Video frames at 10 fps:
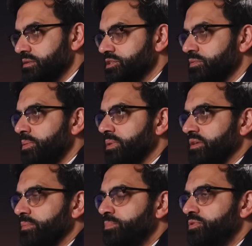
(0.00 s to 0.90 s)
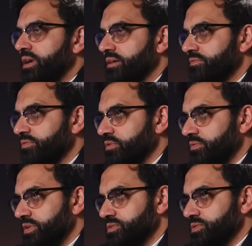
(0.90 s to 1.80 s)
Tell me about the breadth
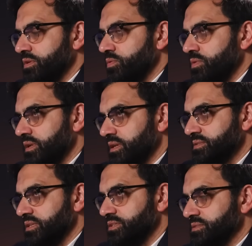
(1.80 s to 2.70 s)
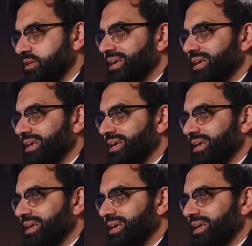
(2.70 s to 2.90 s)
of these organizations.